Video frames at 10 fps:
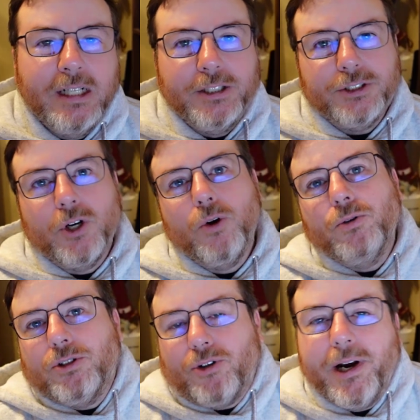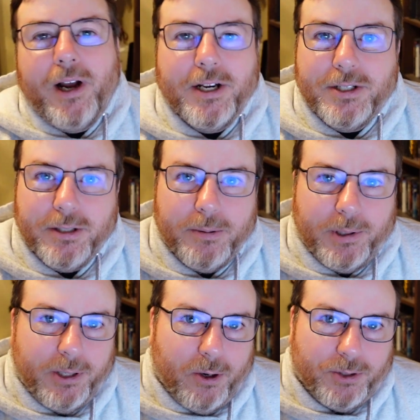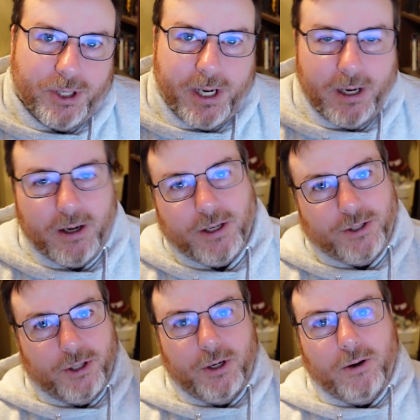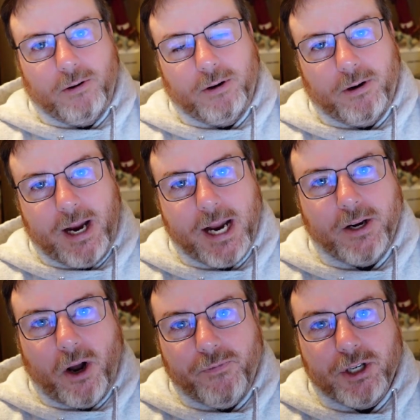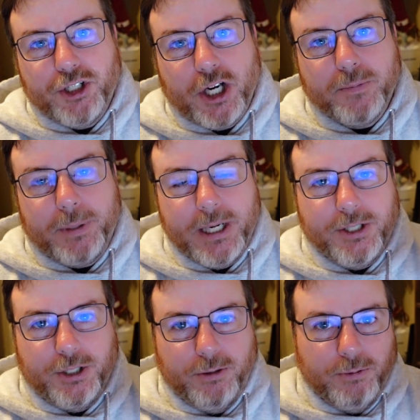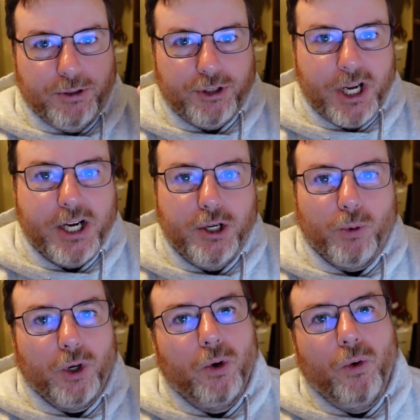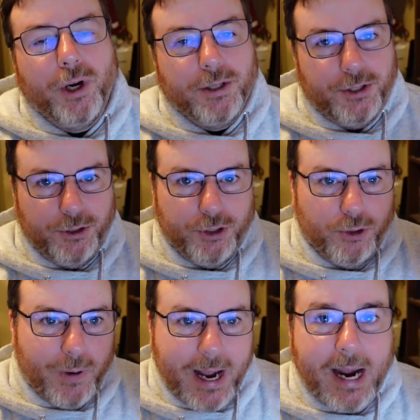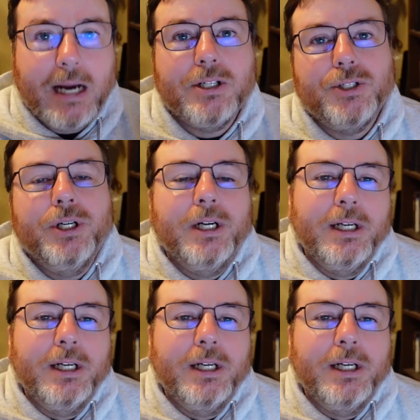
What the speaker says: So try not to, say, oh, you took your hand off the chess piece, you said you were going to do X,